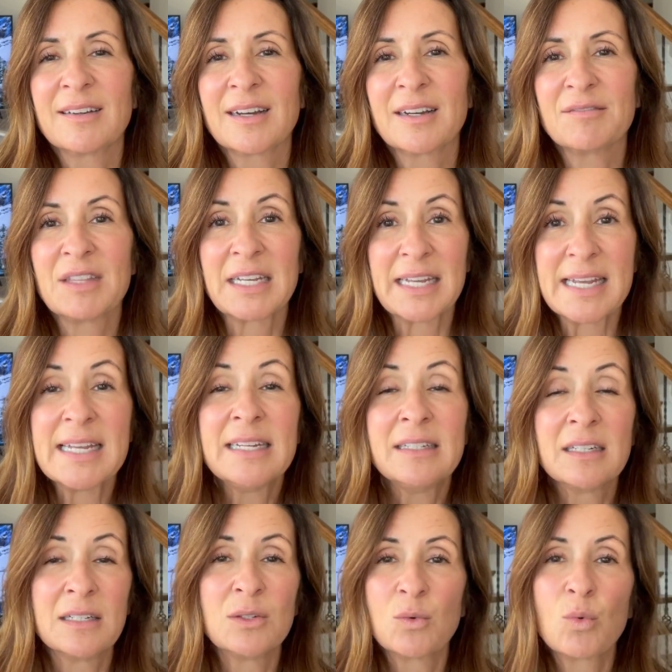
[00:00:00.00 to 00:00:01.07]
of the
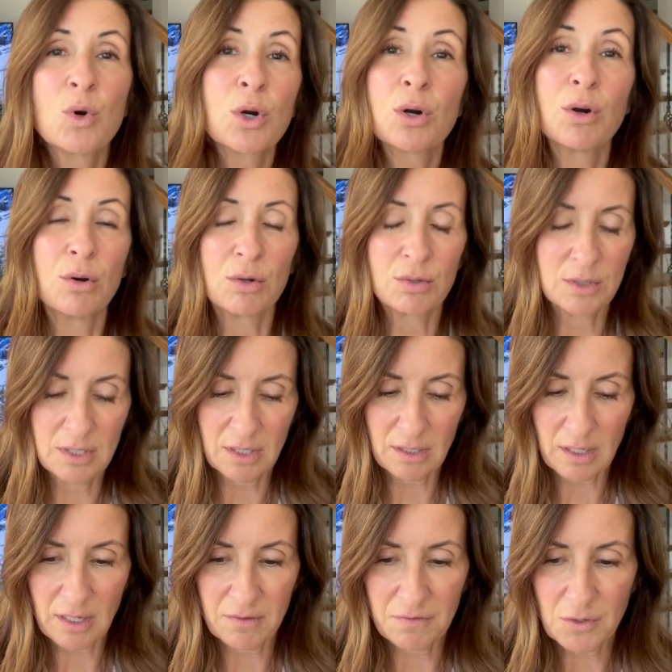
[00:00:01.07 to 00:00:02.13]
Eden world,
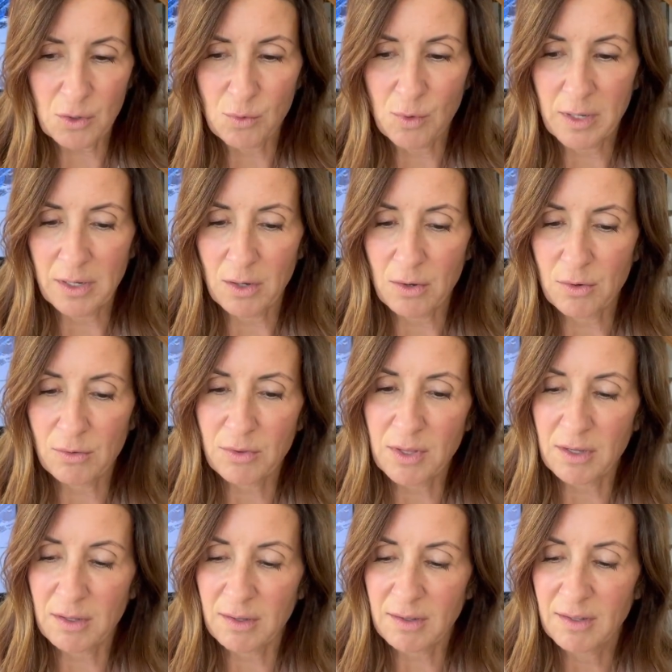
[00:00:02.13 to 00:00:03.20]
if you will,
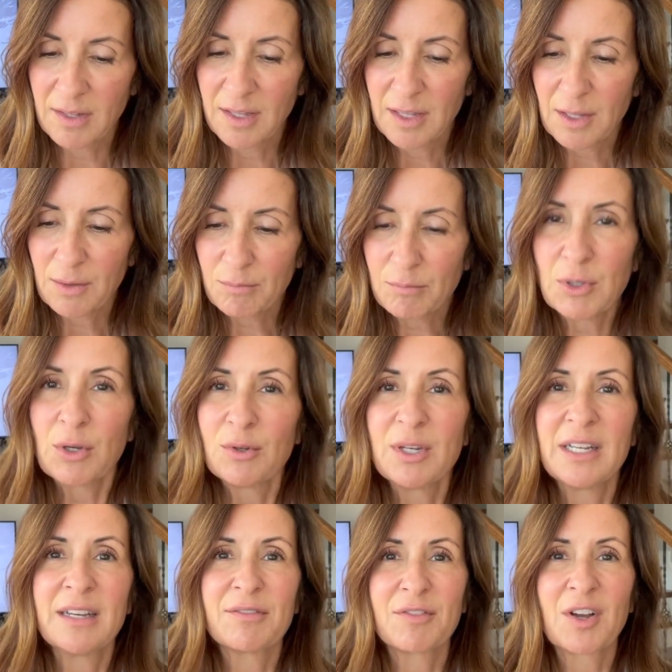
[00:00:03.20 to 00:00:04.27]
the
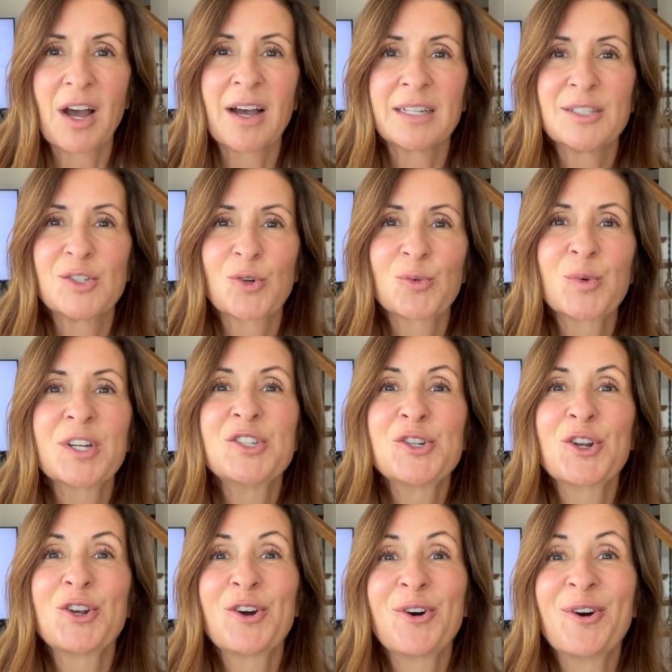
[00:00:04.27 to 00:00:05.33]
beauty of God's
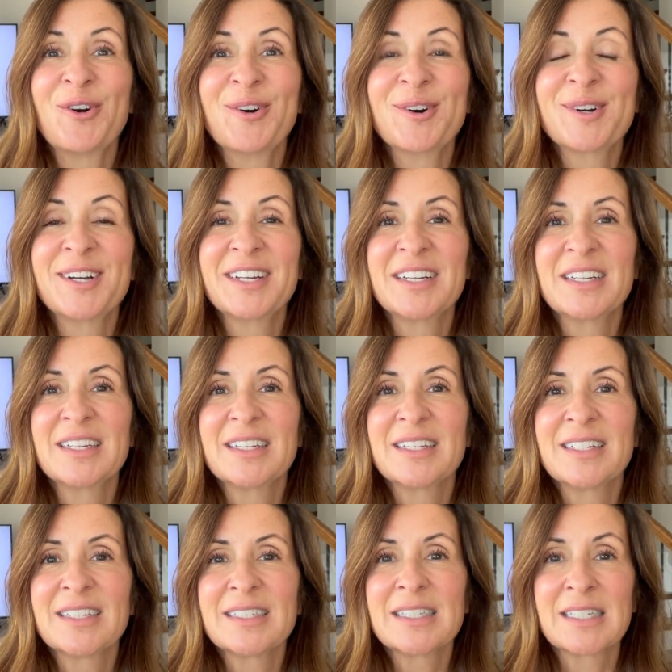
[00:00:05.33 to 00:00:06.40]
original
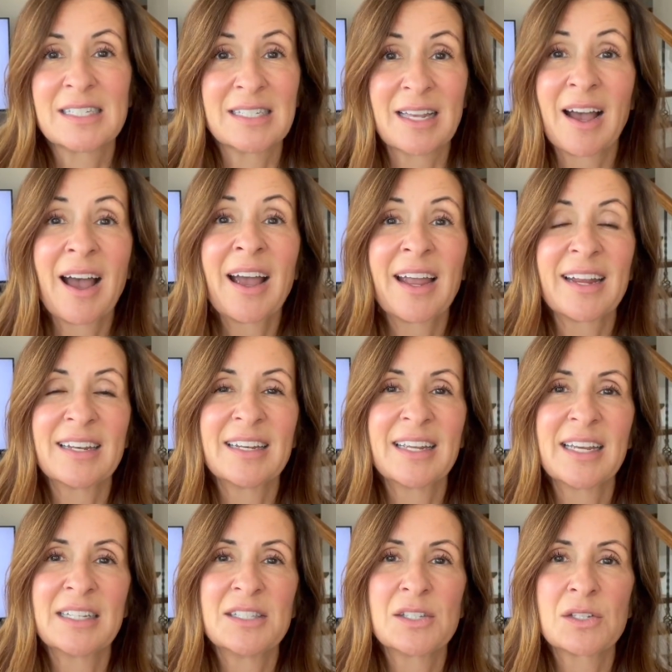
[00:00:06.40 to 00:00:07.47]
design.
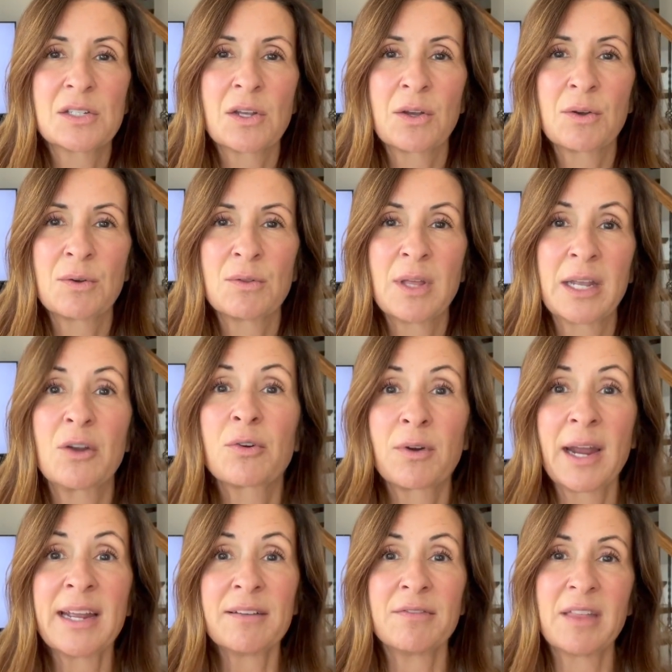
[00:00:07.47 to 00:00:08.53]
And so they
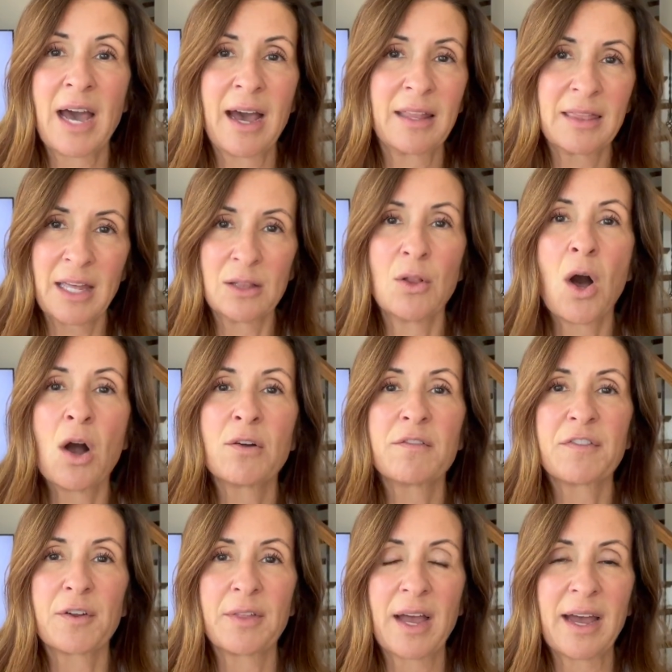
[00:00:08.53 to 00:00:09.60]
crave that, they long
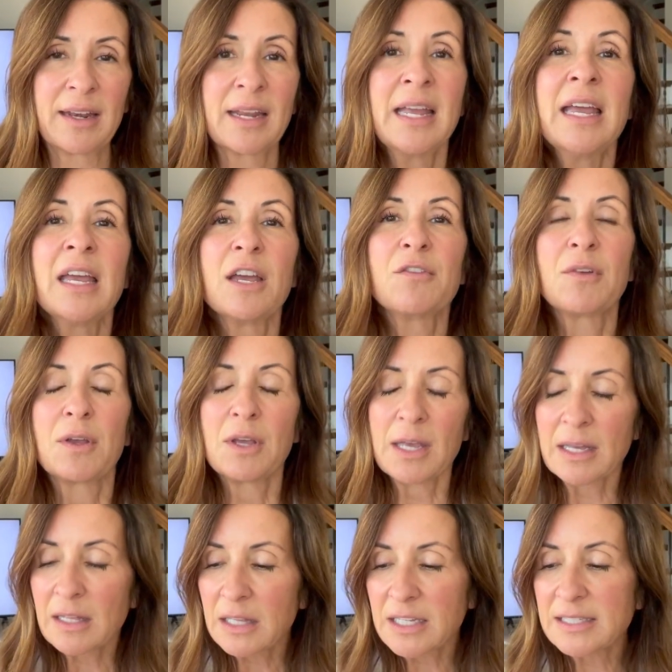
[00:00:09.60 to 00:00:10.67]
for that. If
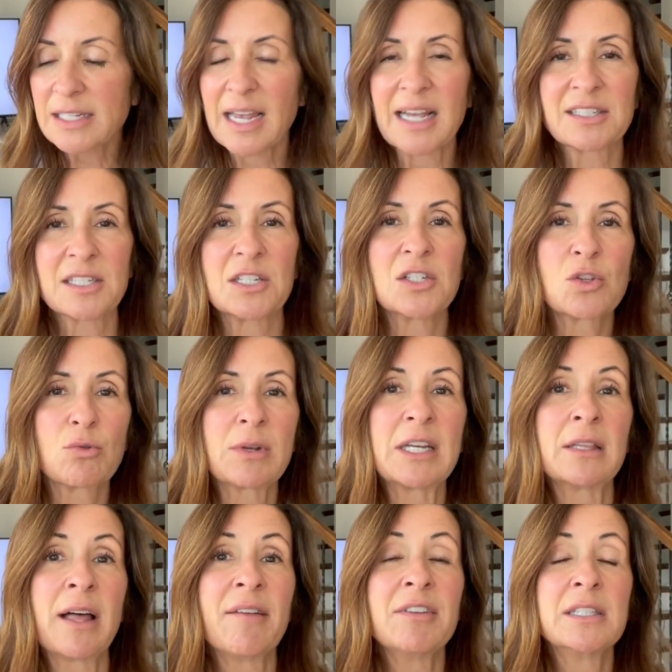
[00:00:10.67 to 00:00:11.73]
Ecclesiastes
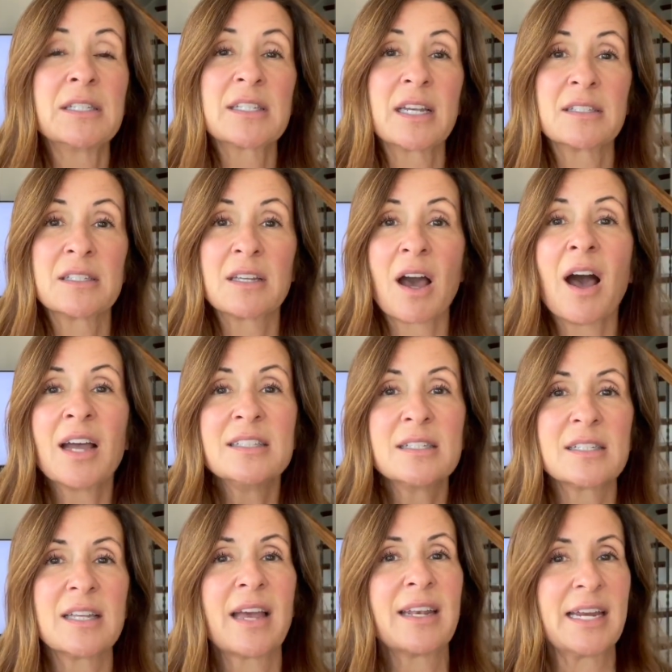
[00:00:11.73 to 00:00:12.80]
3:11 says God
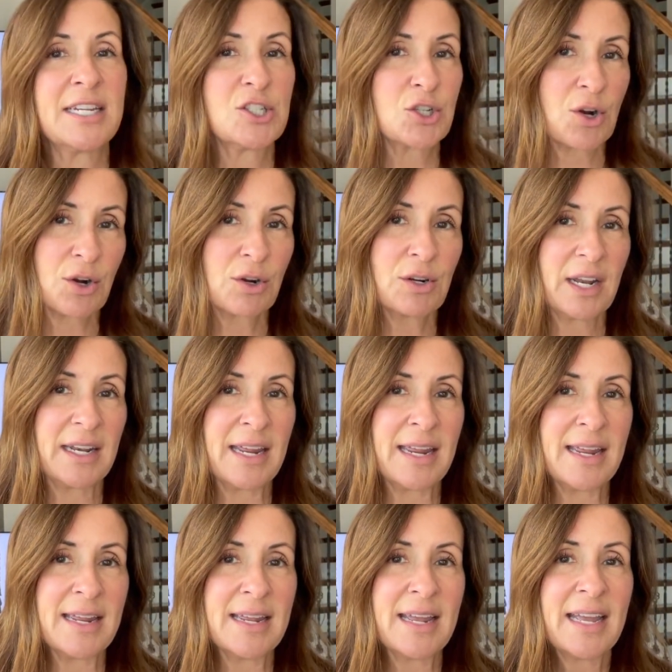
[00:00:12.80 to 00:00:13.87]
set
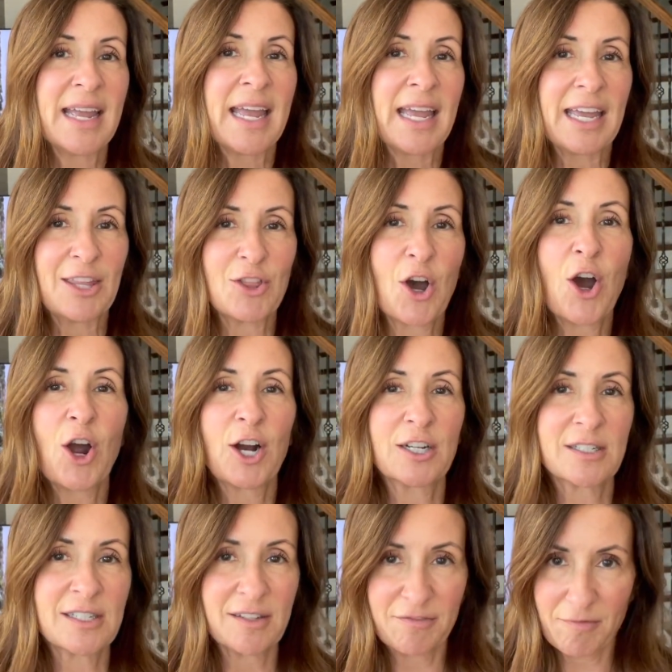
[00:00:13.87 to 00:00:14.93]
eternity in the
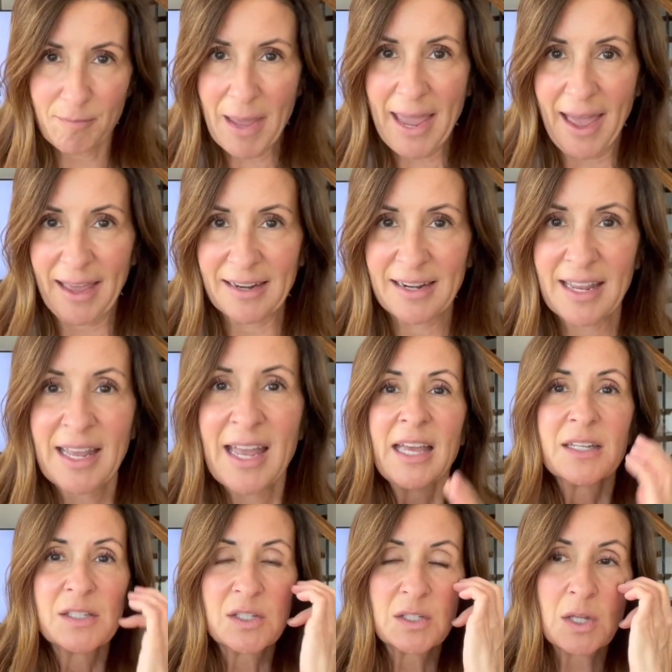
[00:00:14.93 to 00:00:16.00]
hearts of men.
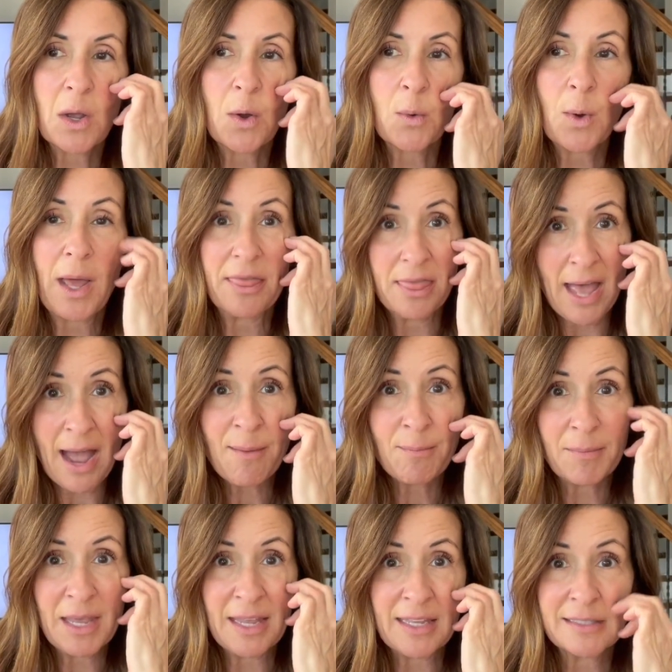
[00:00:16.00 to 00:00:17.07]
So that
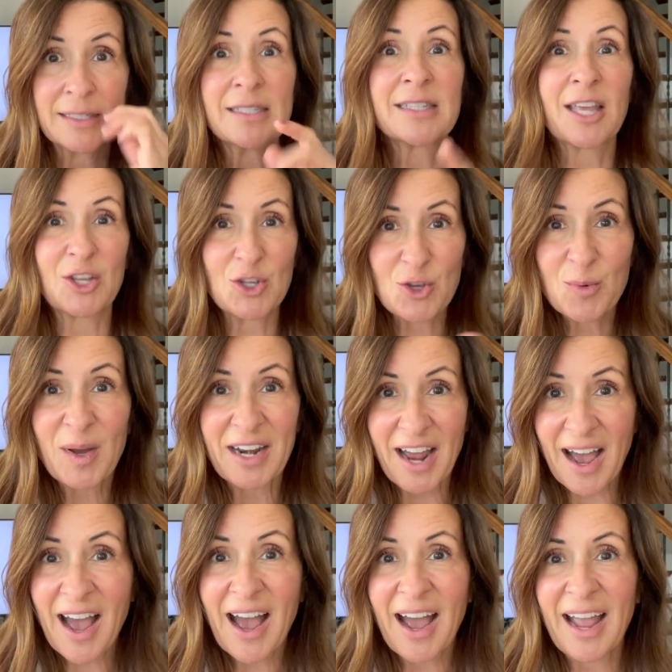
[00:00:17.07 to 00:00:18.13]
means that you and
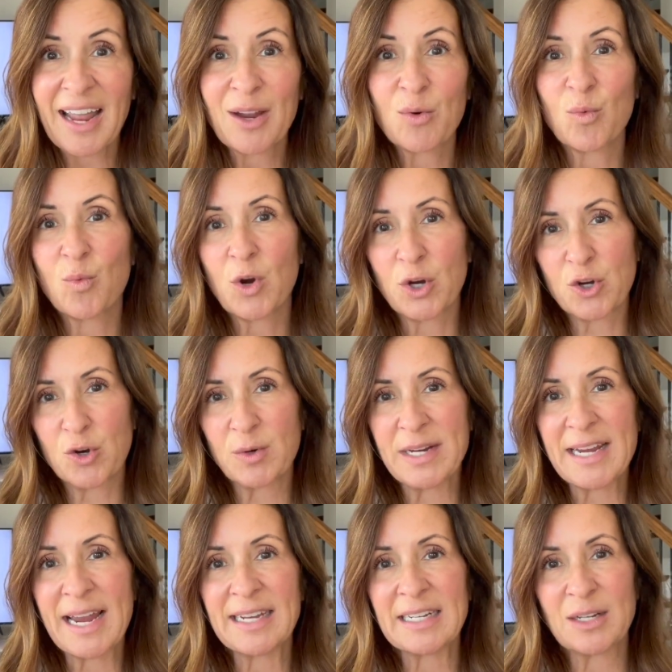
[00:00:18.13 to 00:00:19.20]
I were
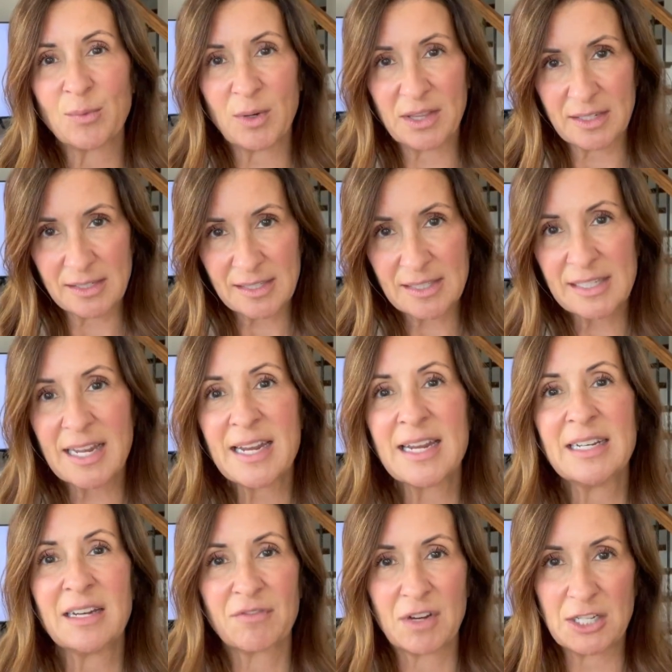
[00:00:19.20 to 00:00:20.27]
created with a
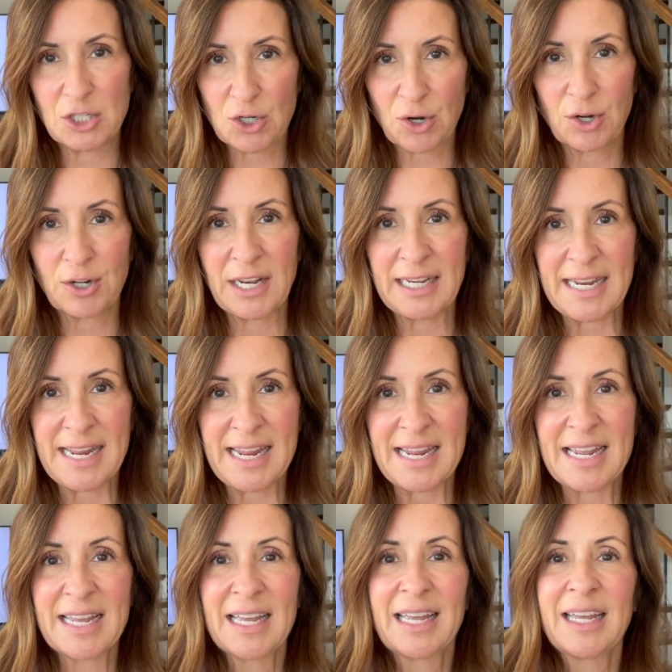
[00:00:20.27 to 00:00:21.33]
seed of
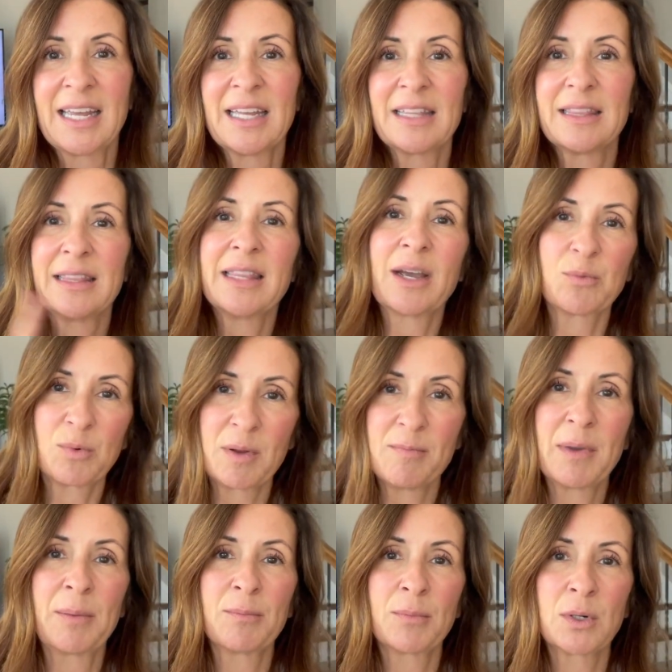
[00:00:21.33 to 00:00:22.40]
eternity that
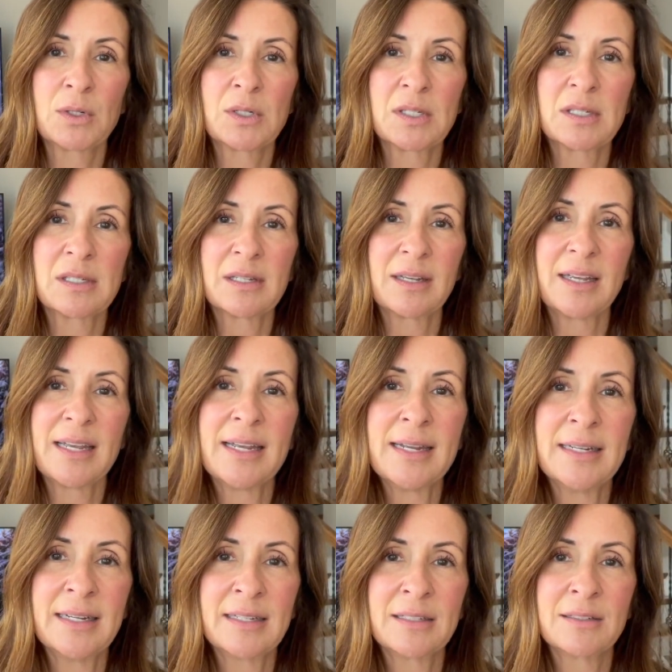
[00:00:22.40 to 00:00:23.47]
remembers
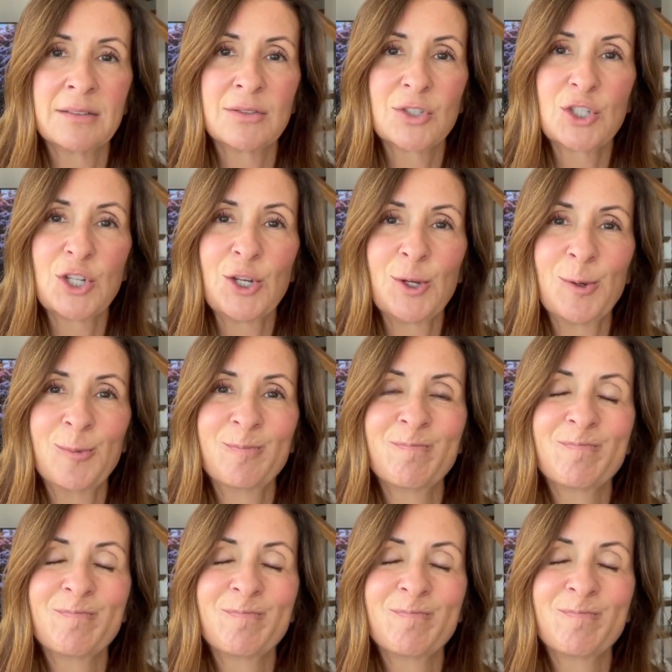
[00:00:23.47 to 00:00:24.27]
Eden too.